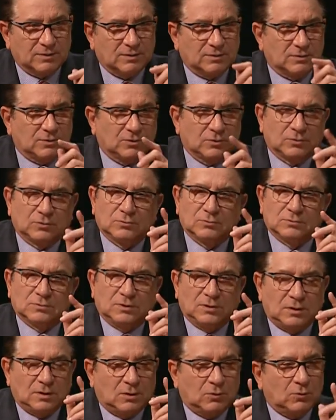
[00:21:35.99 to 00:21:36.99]
to
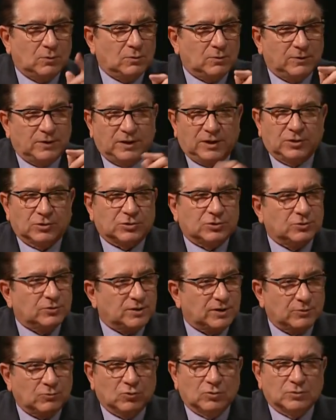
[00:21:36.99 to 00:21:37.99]
the issue
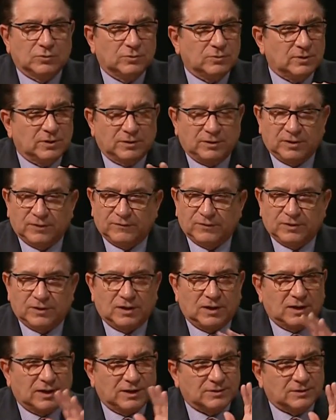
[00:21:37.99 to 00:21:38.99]
that never
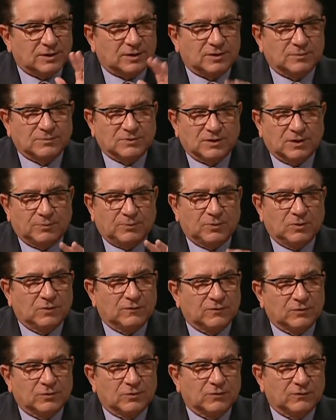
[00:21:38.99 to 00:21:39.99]
dies, that comes up
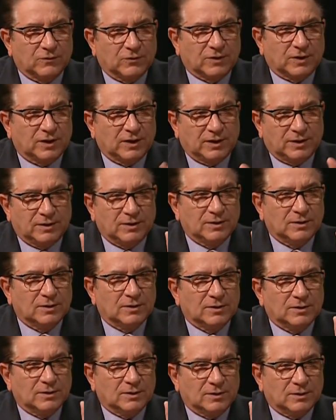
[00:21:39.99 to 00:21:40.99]
over and over again,
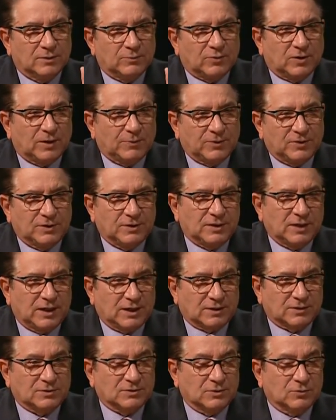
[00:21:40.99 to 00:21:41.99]
property
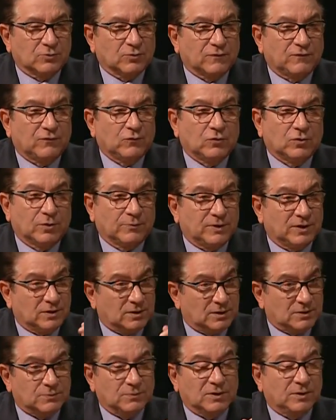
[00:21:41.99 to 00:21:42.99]
tax reform. And
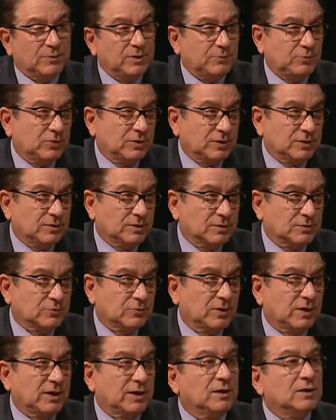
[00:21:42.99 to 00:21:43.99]
let me put it this
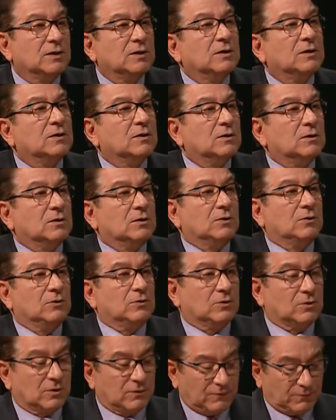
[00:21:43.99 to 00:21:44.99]
way.
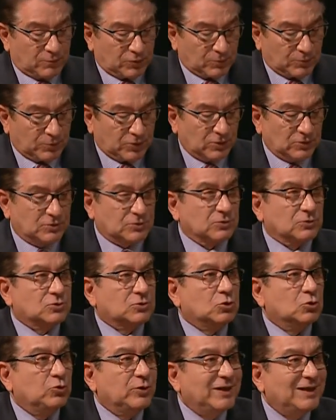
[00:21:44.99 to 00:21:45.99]
There are proposals
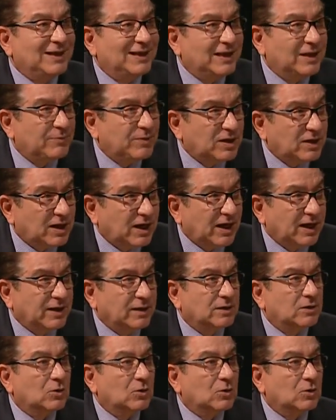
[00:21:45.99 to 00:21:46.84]
to eliminate